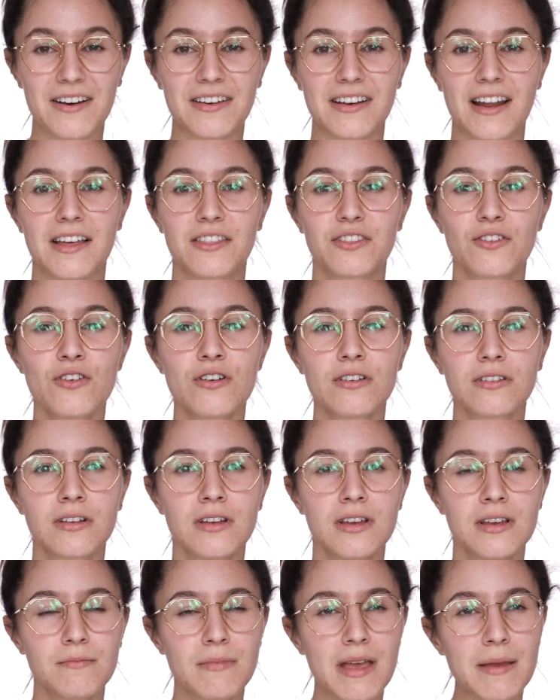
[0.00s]
And I thought
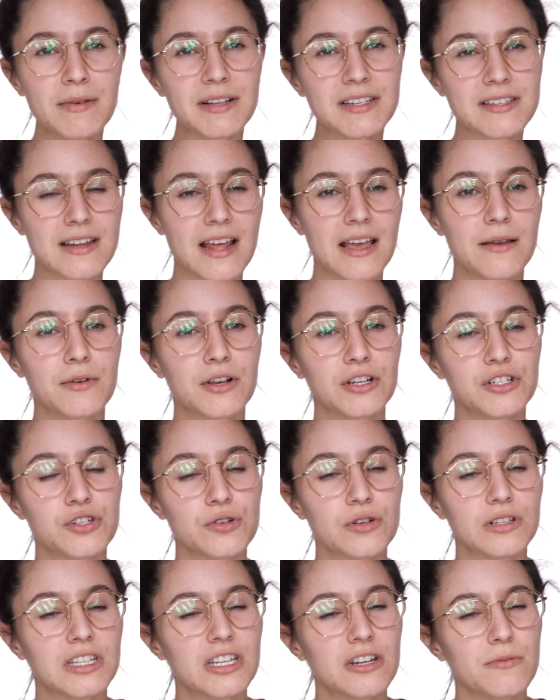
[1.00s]
maybe today we could
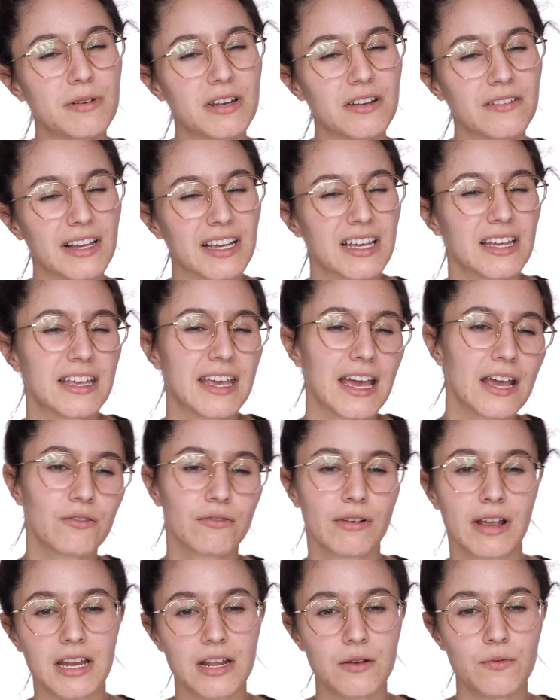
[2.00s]
do a little bit of like a get
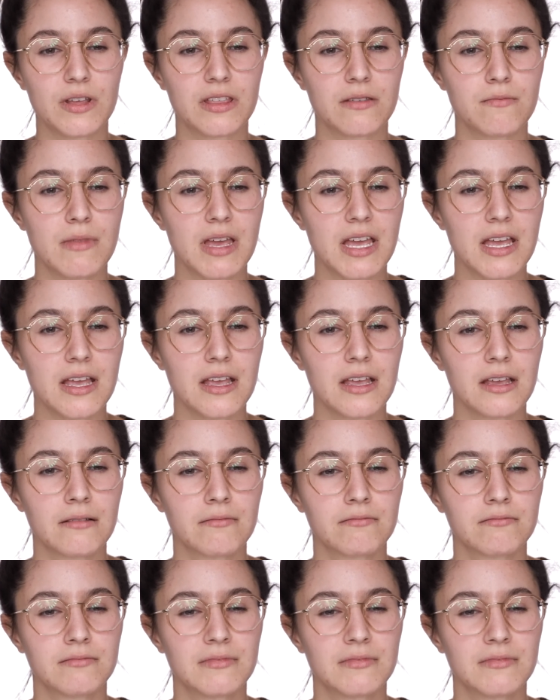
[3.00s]
ready with me